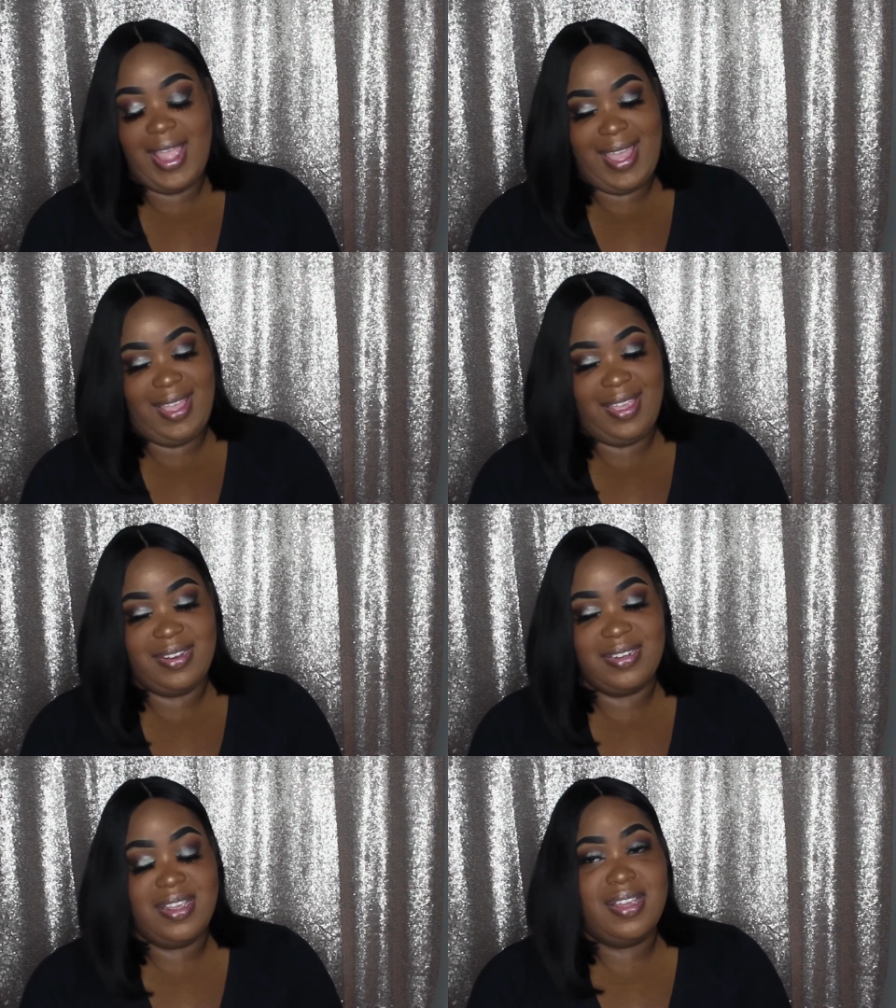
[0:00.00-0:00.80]

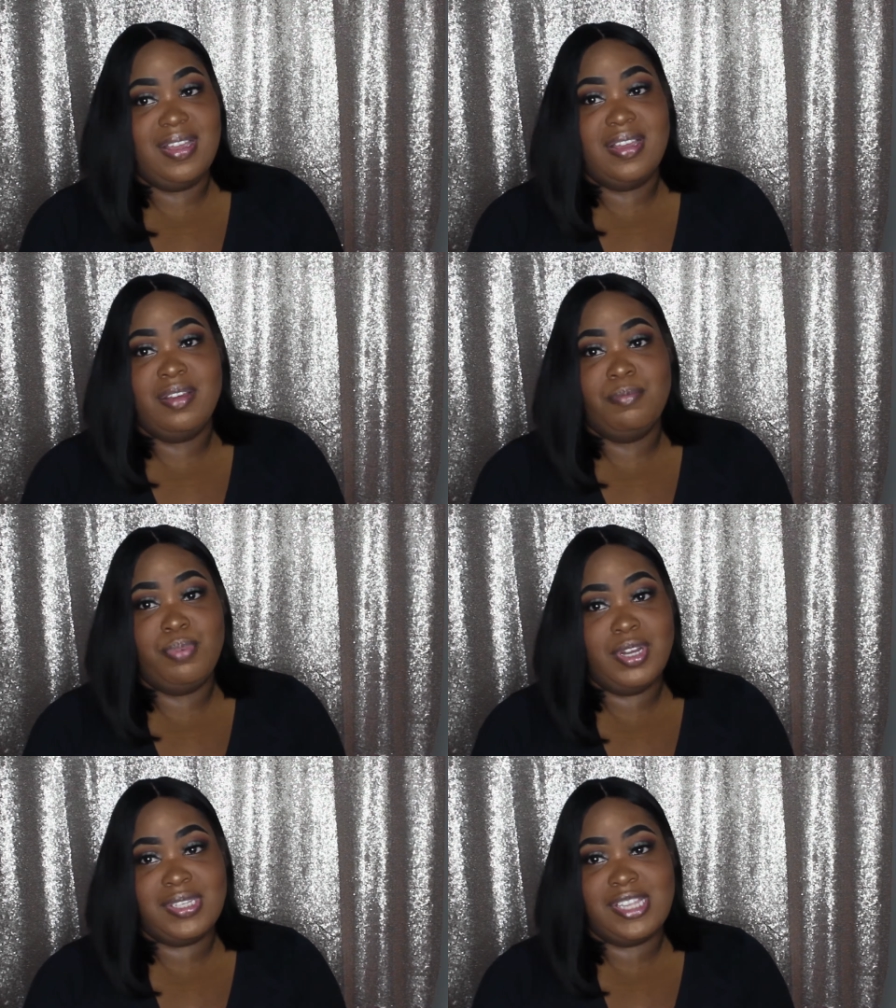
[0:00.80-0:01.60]
And
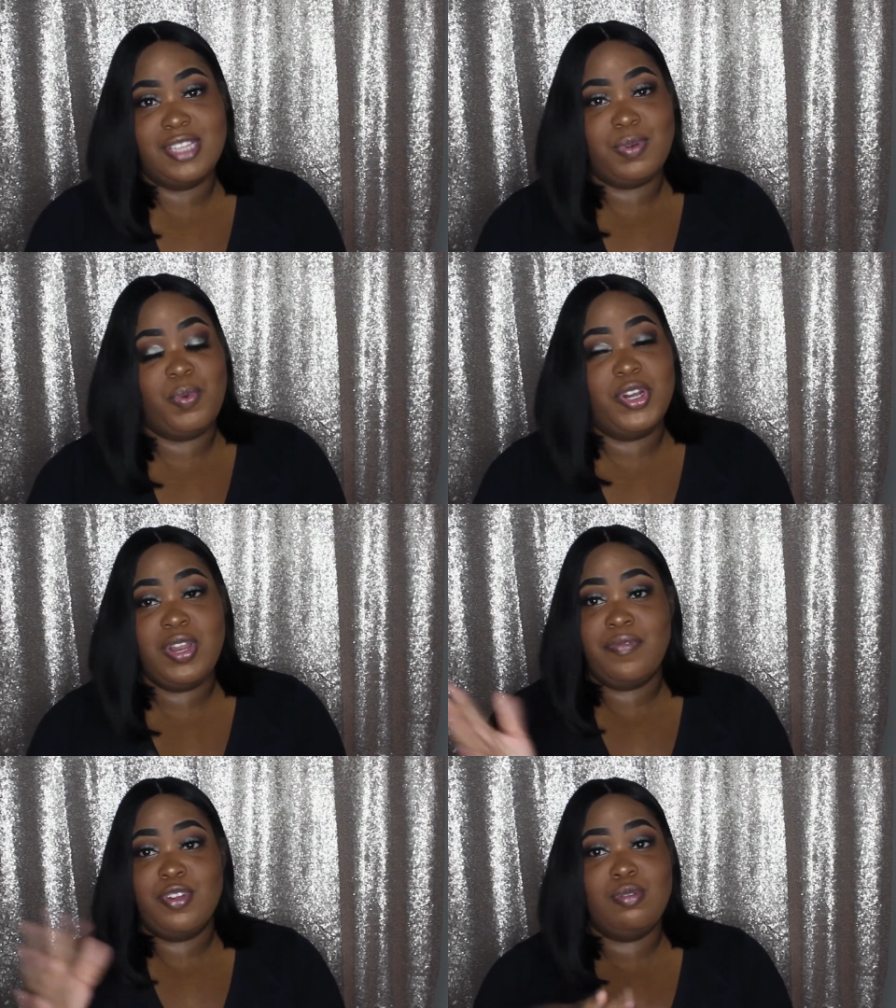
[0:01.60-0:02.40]
Brooke says, well,
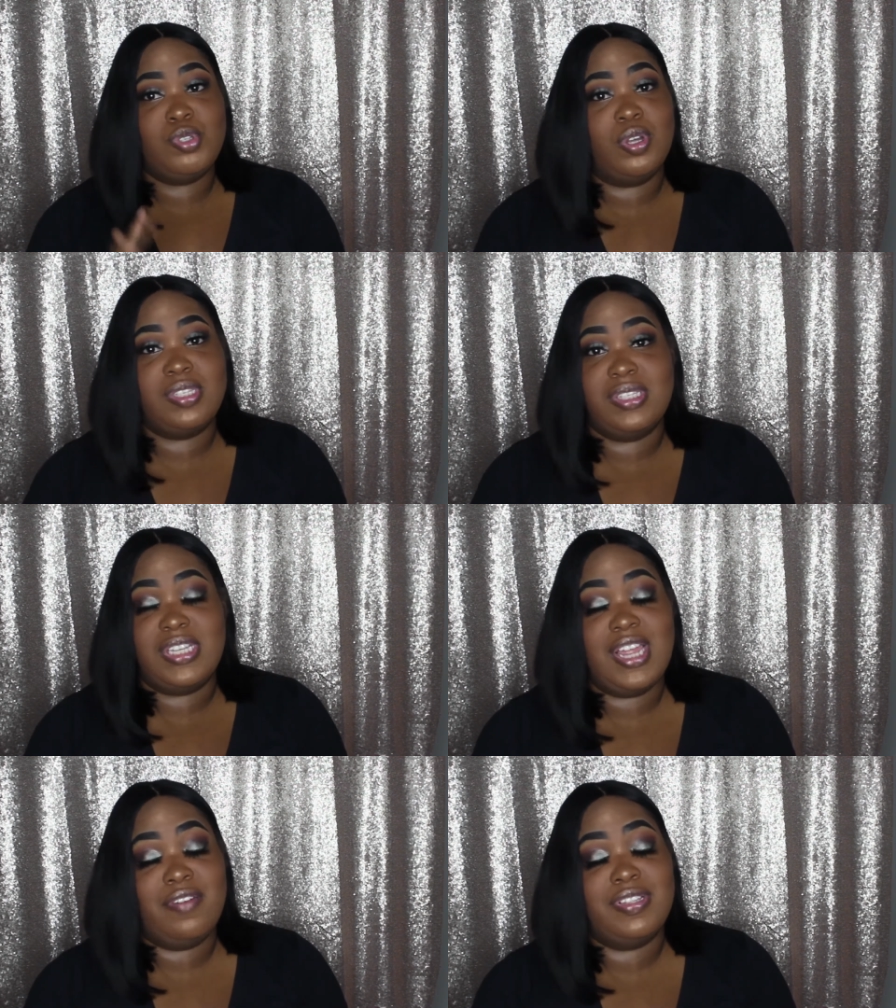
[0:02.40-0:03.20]
whenever you talk to
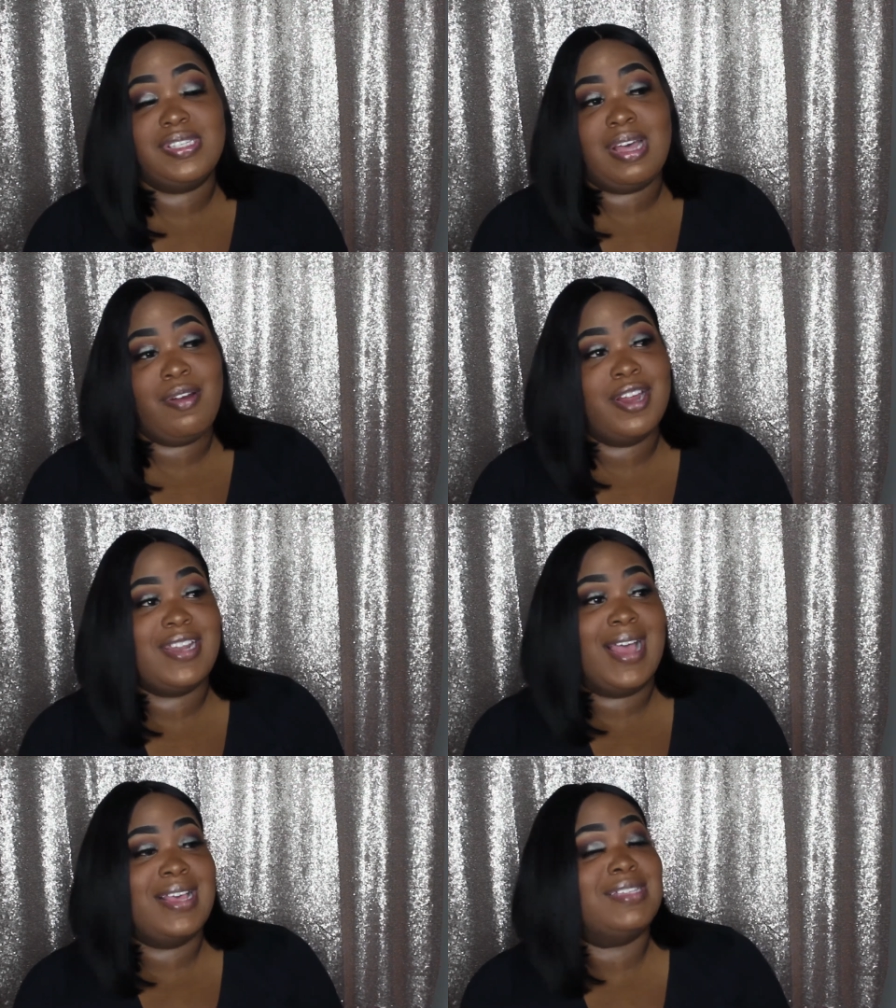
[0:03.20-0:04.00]
Tiara, tell
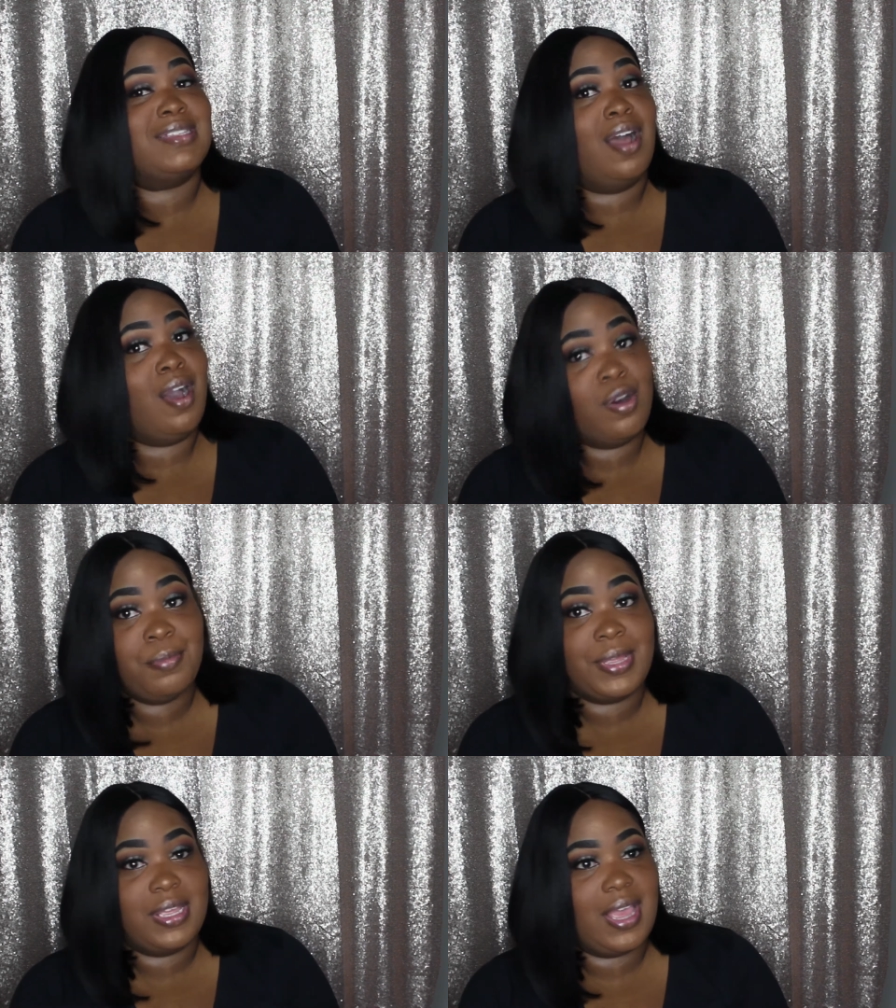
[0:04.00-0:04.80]
her that is the
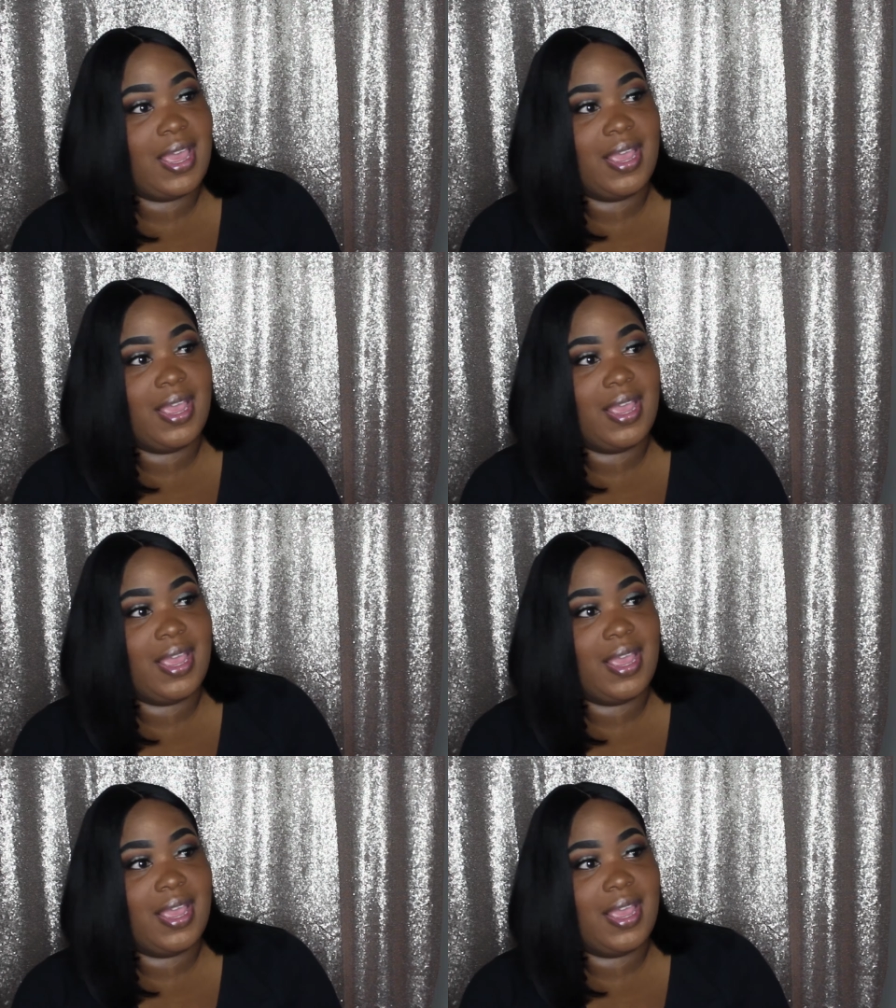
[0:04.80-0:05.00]
homie.